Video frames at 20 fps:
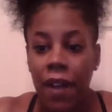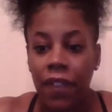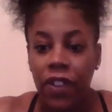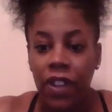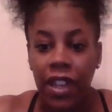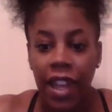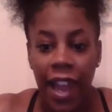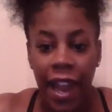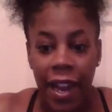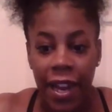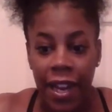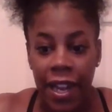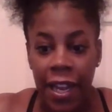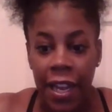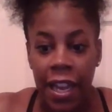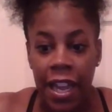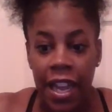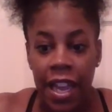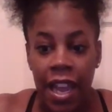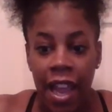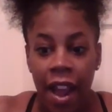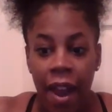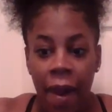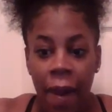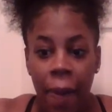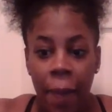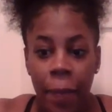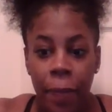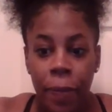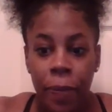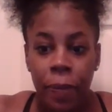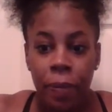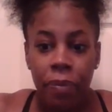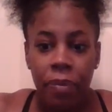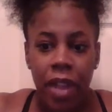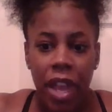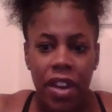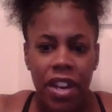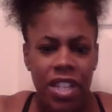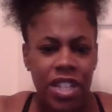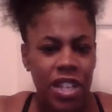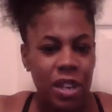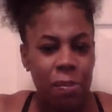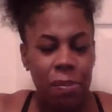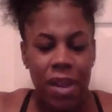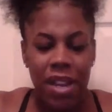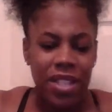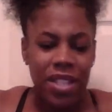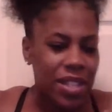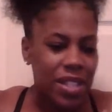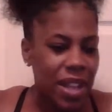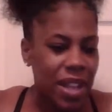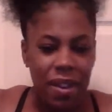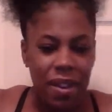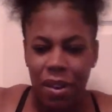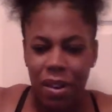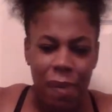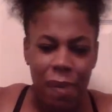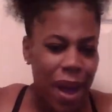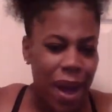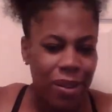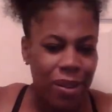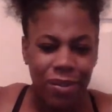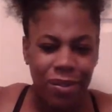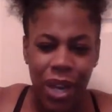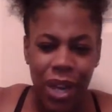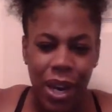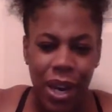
the lady. And then she mentioned something about